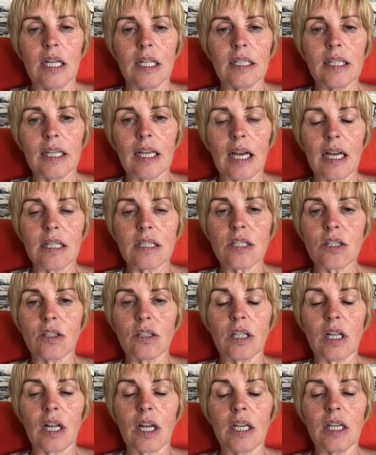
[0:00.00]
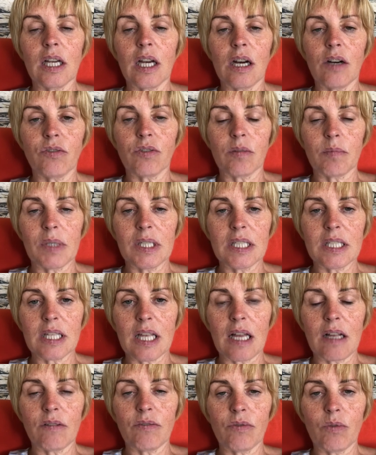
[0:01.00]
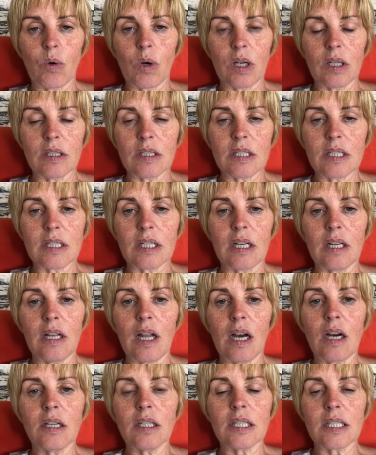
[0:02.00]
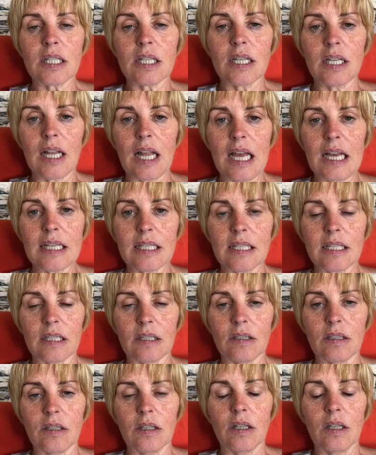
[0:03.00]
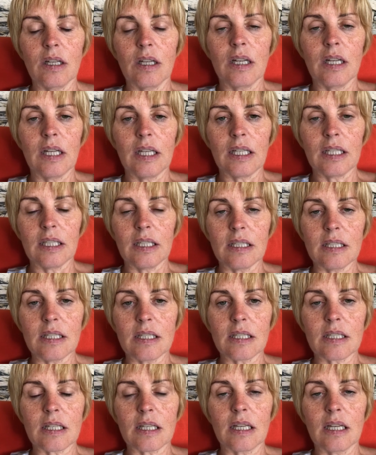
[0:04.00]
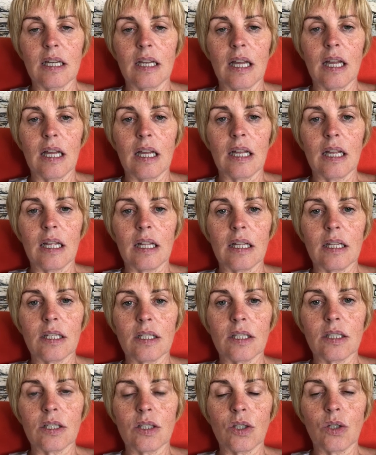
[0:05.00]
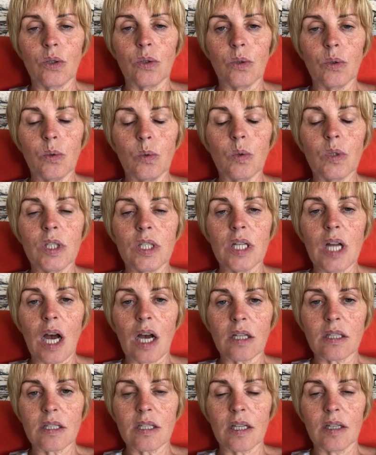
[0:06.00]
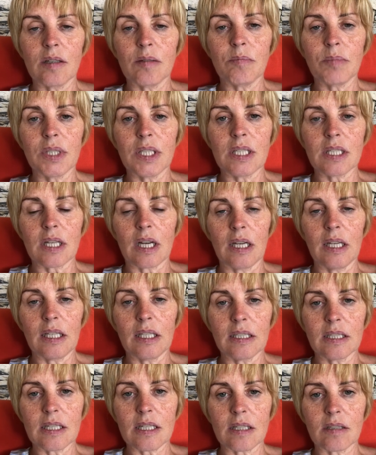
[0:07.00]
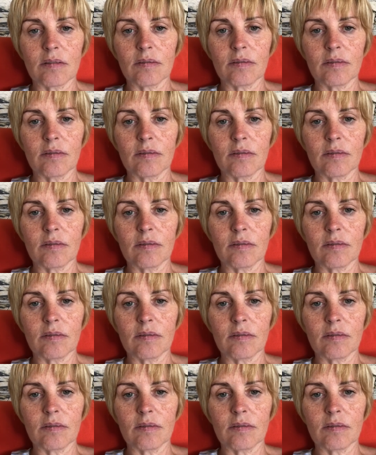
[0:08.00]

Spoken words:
The answer that I got from myself was the longest lesson is to not be silent,